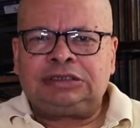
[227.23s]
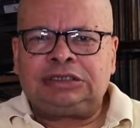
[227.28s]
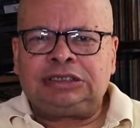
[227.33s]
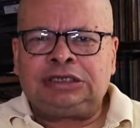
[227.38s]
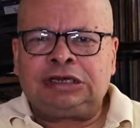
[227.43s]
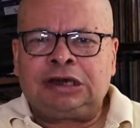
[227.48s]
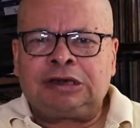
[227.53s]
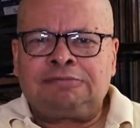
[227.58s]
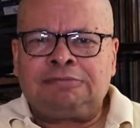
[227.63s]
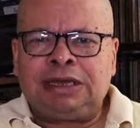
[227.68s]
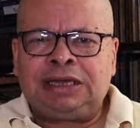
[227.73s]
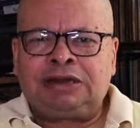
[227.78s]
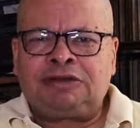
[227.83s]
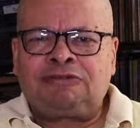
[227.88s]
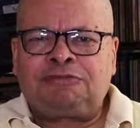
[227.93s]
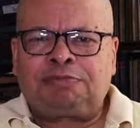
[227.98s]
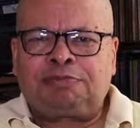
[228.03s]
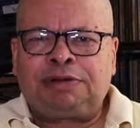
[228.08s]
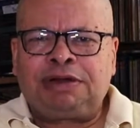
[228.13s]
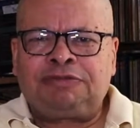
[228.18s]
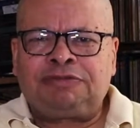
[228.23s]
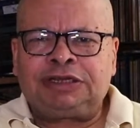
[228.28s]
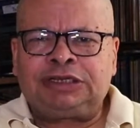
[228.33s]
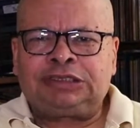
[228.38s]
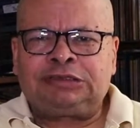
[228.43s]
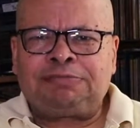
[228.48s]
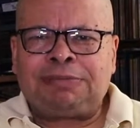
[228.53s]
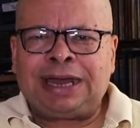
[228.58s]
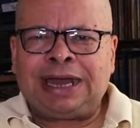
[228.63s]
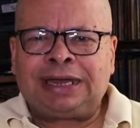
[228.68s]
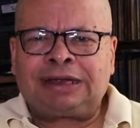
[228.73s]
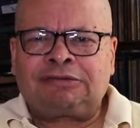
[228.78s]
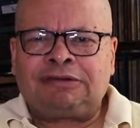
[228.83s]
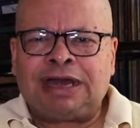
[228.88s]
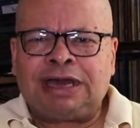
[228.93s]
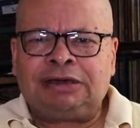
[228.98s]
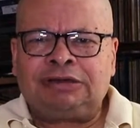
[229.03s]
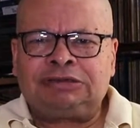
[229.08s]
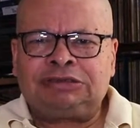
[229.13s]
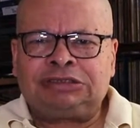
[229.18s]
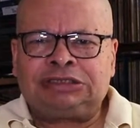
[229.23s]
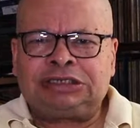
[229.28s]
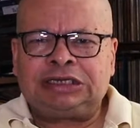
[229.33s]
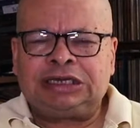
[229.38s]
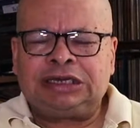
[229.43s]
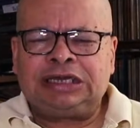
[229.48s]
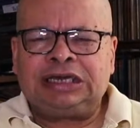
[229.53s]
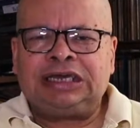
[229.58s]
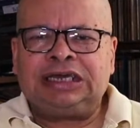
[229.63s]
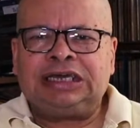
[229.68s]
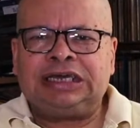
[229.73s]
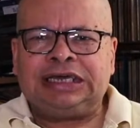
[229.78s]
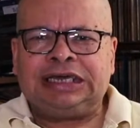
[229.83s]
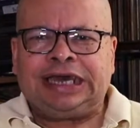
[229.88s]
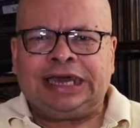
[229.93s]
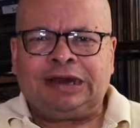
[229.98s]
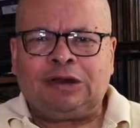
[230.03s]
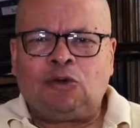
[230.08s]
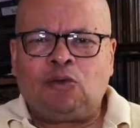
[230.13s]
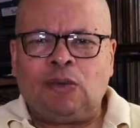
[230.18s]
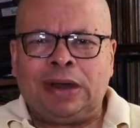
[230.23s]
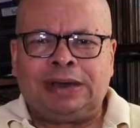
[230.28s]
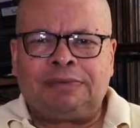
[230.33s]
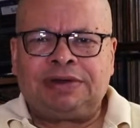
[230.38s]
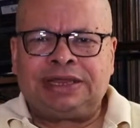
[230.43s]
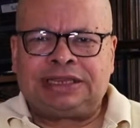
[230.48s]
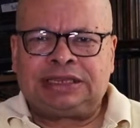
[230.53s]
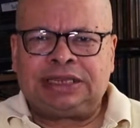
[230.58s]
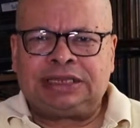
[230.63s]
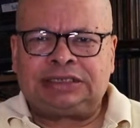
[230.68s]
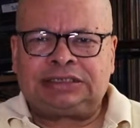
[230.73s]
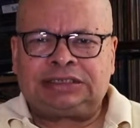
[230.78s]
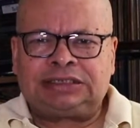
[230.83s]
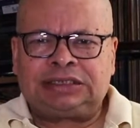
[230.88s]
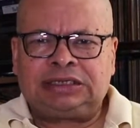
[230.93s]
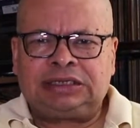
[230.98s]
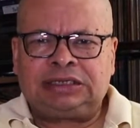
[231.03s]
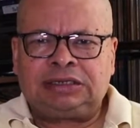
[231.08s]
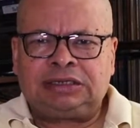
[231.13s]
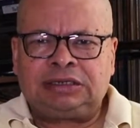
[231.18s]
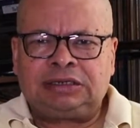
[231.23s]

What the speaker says: young men of privileged backgrounds get away with this.